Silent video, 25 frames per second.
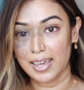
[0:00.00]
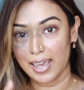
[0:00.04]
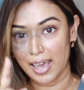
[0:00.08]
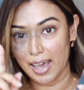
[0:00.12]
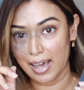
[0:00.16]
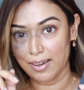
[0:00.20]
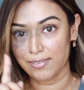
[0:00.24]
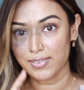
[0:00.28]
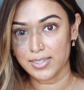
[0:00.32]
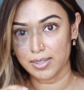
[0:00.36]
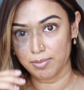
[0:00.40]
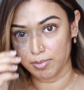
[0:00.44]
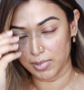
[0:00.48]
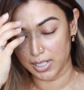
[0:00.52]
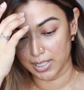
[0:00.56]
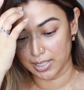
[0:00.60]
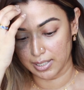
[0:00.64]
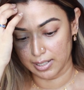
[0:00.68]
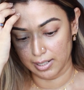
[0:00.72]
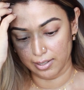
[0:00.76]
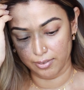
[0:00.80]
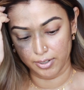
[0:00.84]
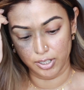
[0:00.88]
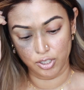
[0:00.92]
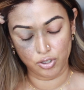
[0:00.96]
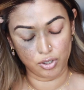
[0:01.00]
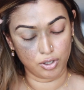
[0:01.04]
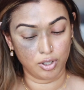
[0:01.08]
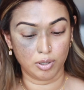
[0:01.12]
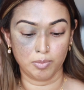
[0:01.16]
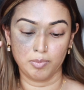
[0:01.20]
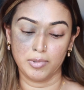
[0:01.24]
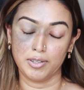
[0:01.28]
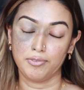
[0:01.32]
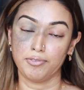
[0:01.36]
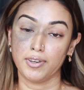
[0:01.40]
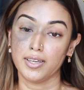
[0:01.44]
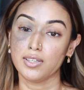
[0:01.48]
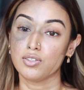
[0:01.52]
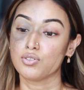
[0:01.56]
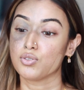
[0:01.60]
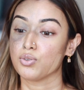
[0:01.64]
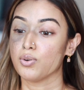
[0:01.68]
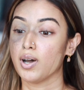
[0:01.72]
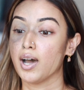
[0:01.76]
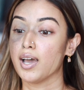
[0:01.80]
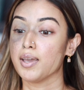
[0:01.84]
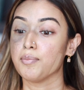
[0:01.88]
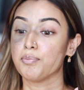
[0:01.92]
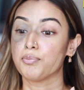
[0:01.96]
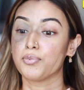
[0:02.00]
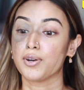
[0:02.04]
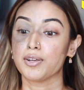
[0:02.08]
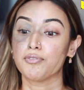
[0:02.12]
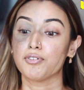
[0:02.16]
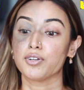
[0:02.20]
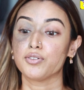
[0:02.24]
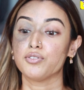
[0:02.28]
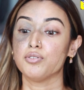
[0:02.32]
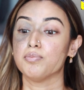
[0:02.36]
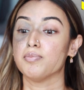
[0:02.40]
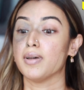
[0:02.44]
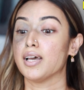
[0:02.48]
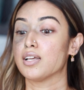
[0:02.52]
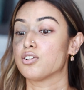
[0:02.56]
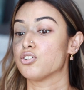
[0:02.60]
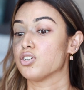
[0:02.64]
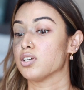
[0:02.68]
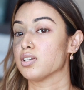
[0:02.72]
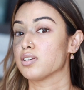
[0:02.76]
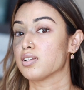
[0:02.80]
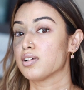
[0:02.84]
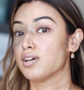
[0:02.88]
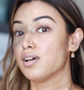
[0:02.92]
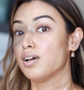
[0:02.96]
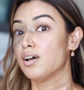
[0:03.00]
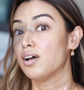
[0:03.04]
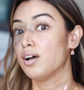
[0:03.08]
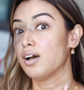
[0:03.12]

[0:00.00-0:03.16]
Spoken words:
have some discoloration on my face, so I prefer to match it